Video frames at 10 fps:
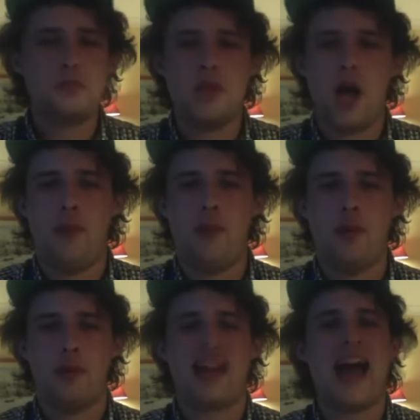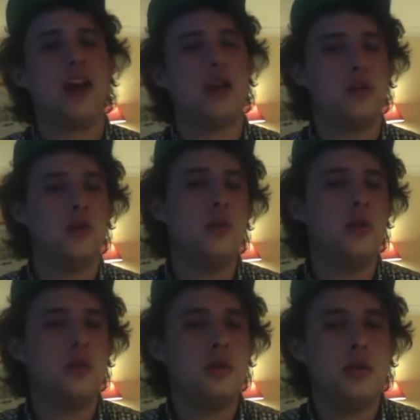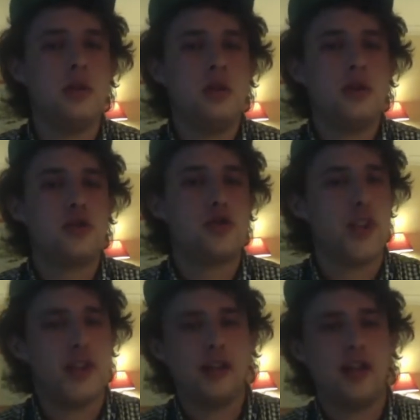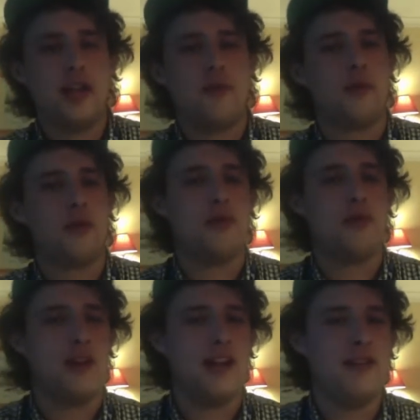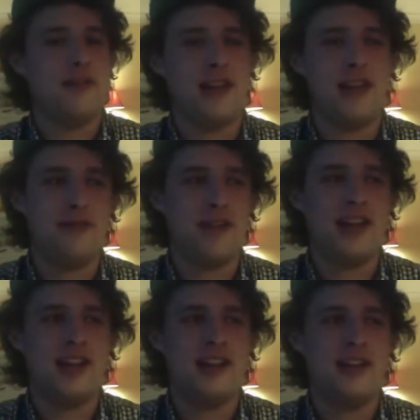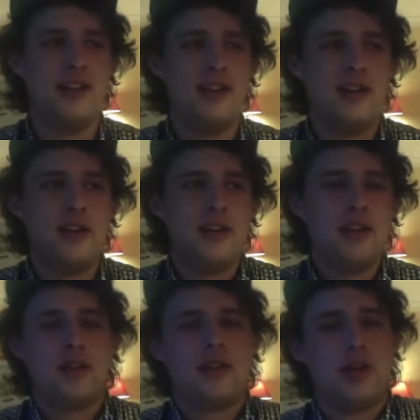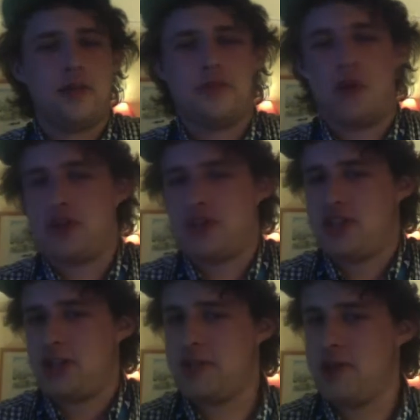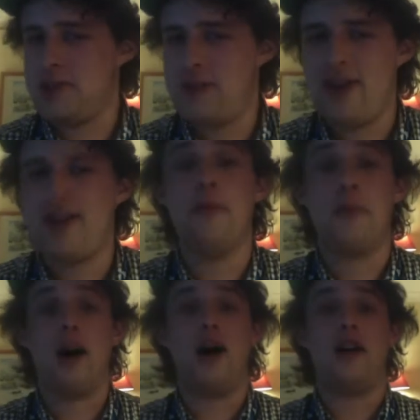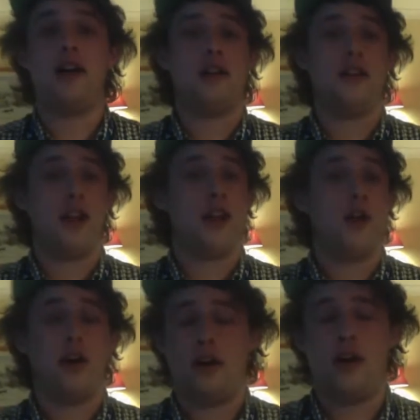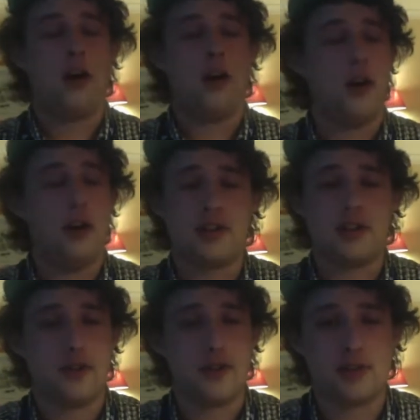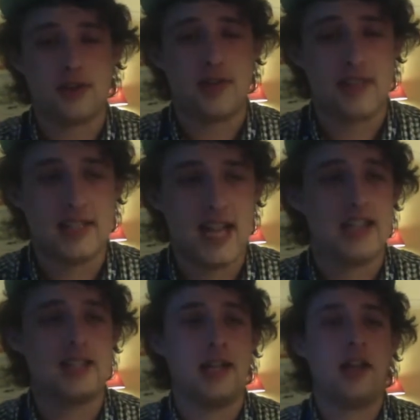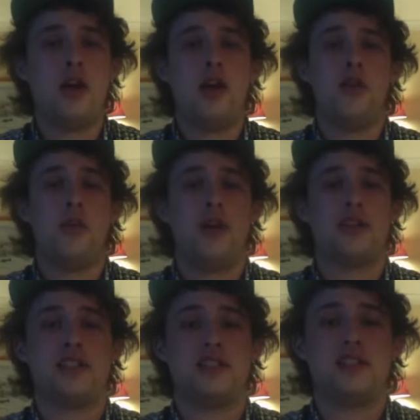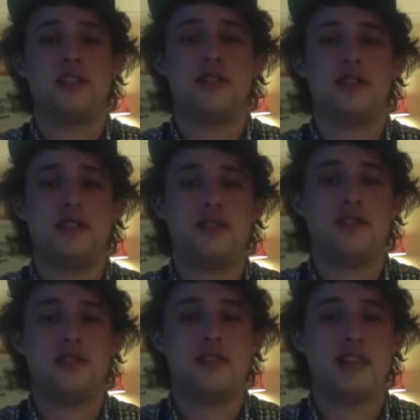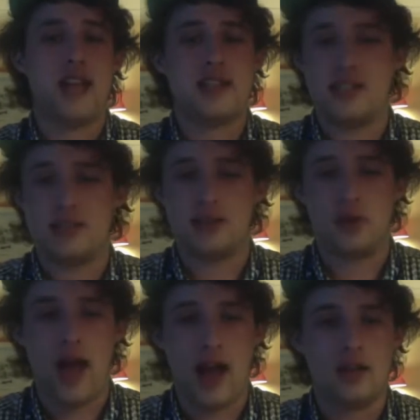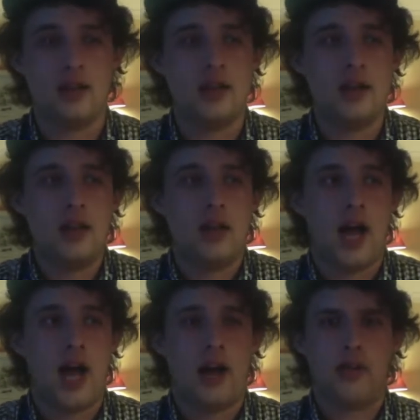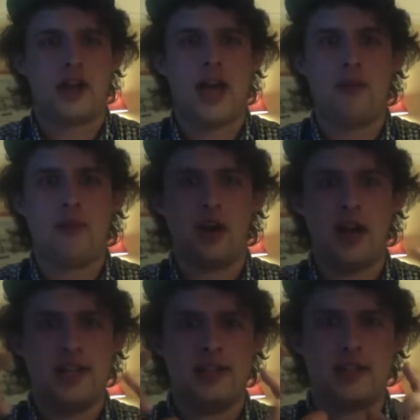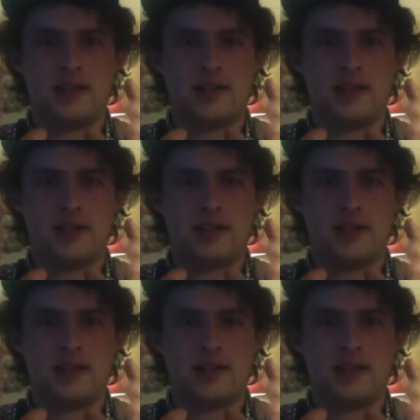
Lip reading: more mechanical trigger if I'm going to be really, really, really obnoxious, I suppose, about it. But like, honest God, the controller is fantastic. The box is sexy as all hell. The camera is